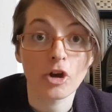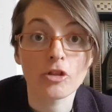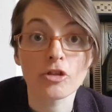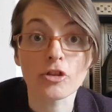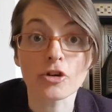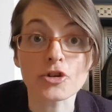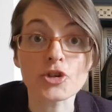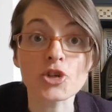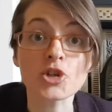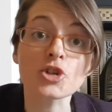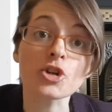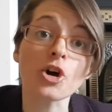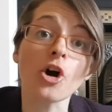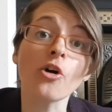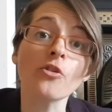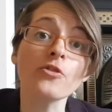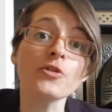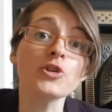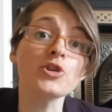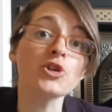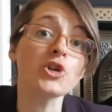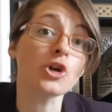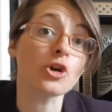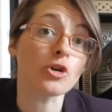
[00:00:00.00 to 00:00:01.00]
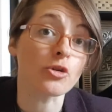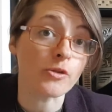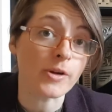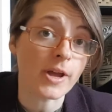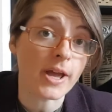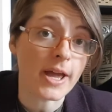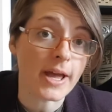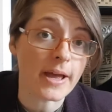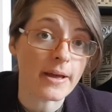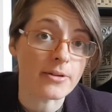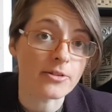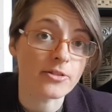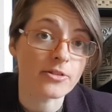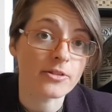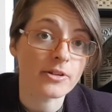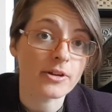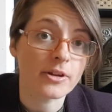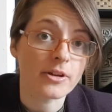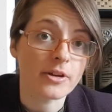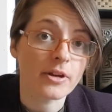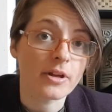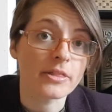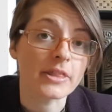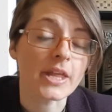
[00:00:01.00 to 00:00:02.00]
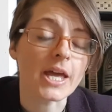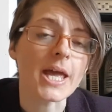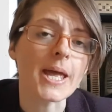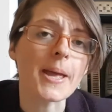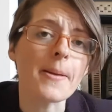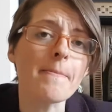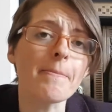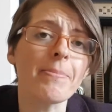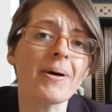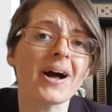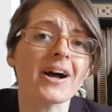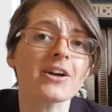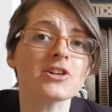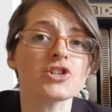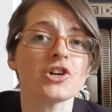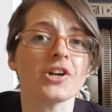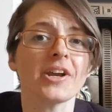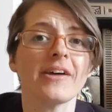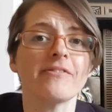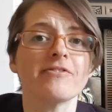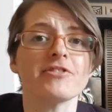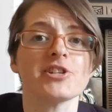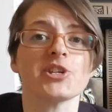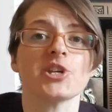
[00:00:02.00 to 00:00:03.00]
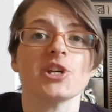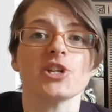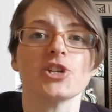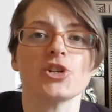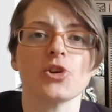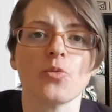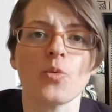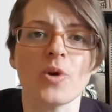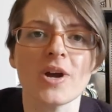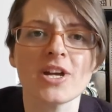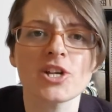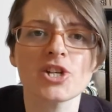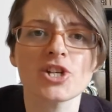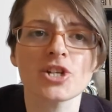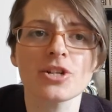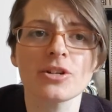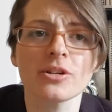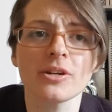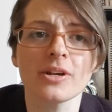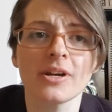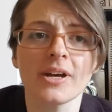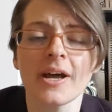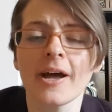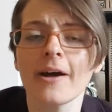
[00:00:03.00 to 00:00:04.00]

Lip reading: Those stories you create, they impact on every situation,